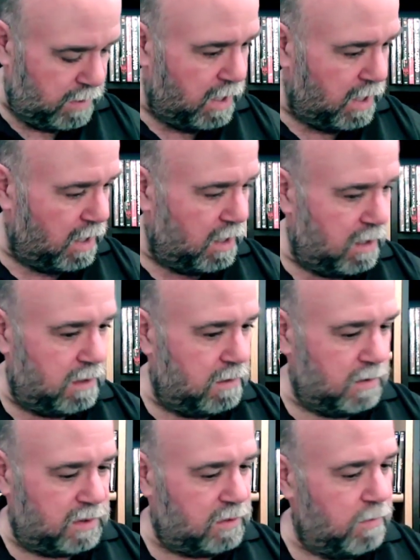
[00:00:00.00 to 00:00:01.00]

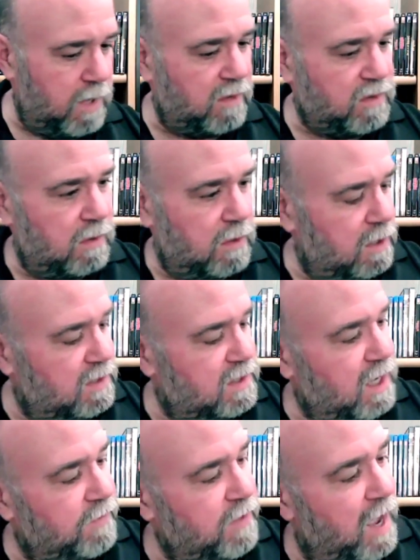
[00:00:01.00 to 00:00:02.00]
And so, yeah, so then it's
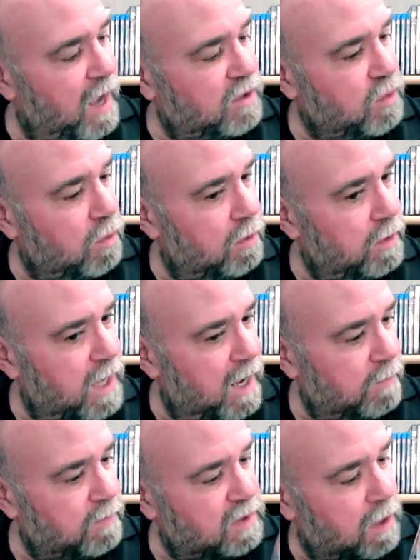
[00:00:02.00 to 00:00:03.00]
got the actual
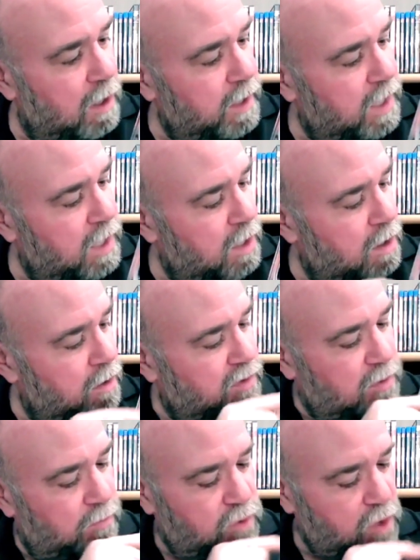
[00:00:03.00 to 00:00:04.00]
names on here.
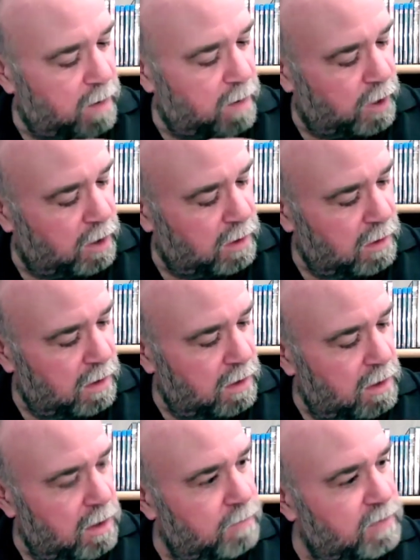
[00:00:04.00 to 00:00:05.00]
So Dahmer,
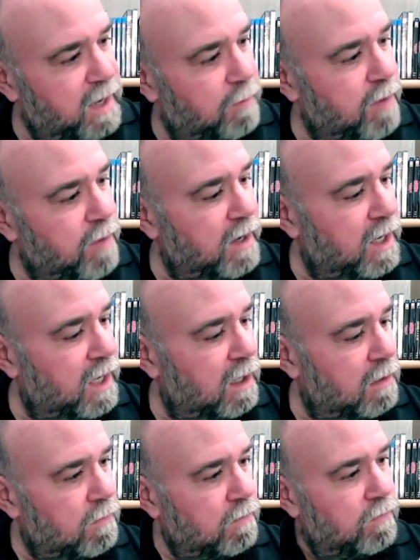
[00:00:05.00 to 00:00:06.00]
Ted
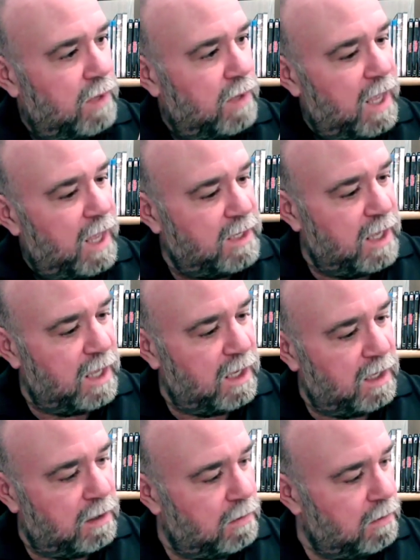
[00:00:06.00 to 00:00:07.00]
Bundy, Ed
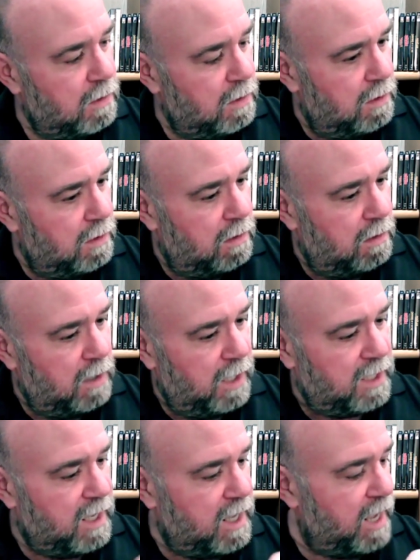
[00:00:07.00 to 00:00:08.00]
Gein,
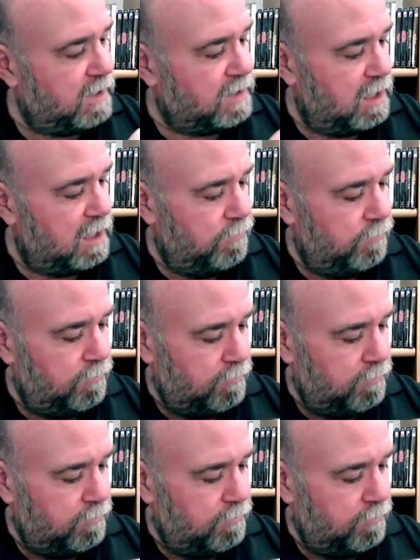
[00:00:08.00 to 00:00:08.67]
and Gacy.